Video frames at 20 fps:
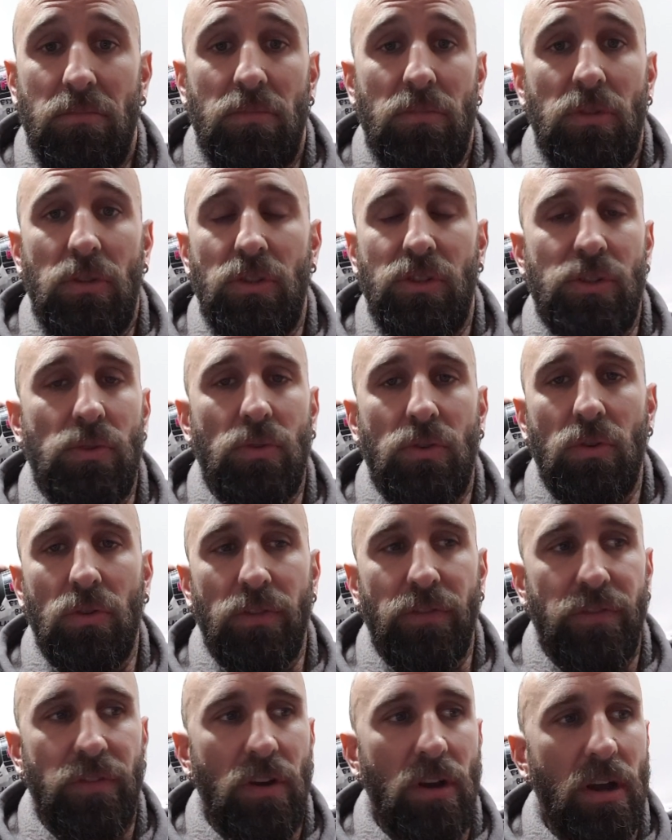You still took
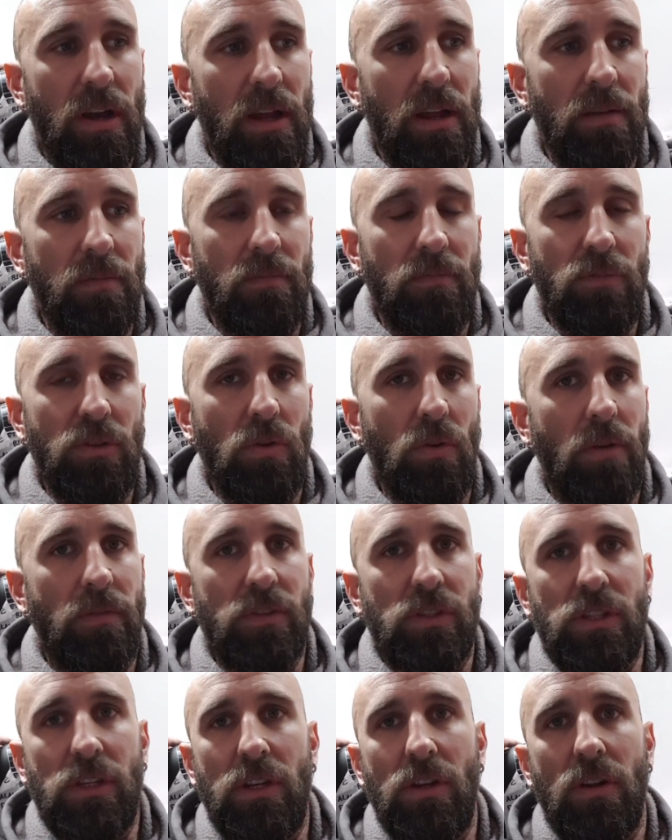the fight. You're
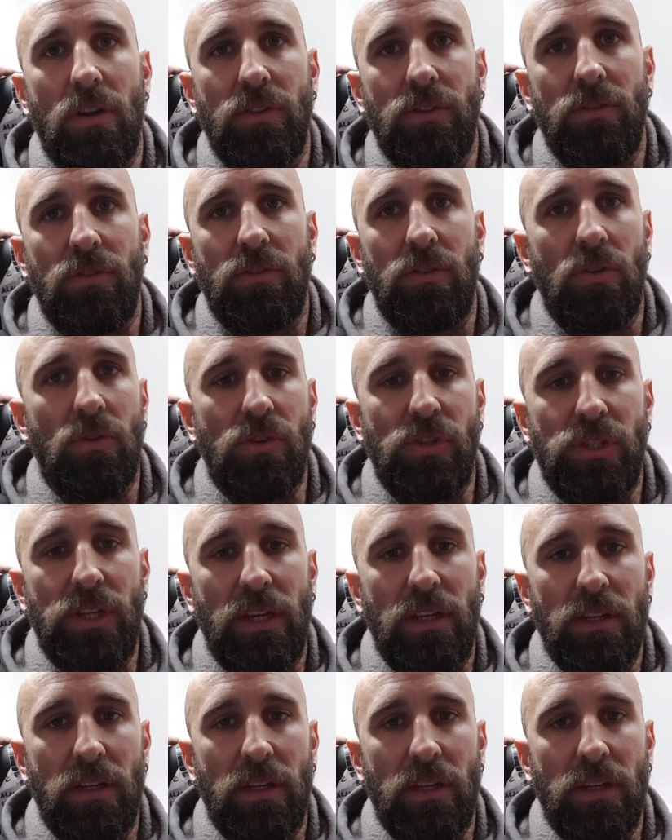obviously not too sick